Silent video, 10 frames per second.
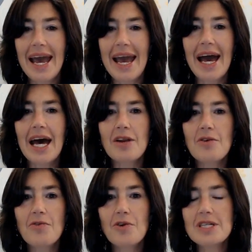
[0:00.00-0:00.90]

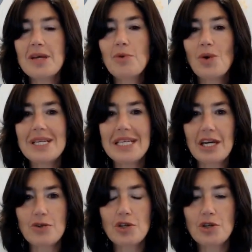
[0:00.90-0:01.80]
And first I'm going to
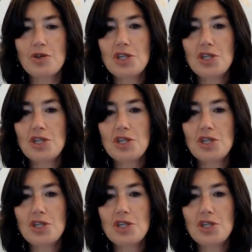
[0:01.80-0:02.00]
introduce